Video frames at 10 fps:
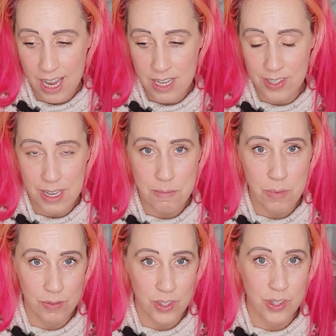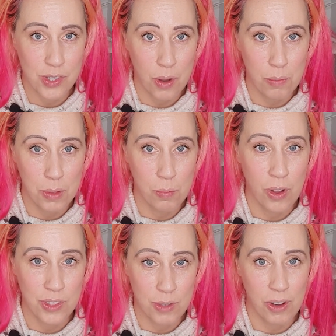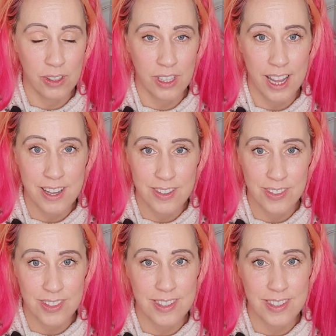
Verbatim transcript: 18 months or so with one-to-one -one clients.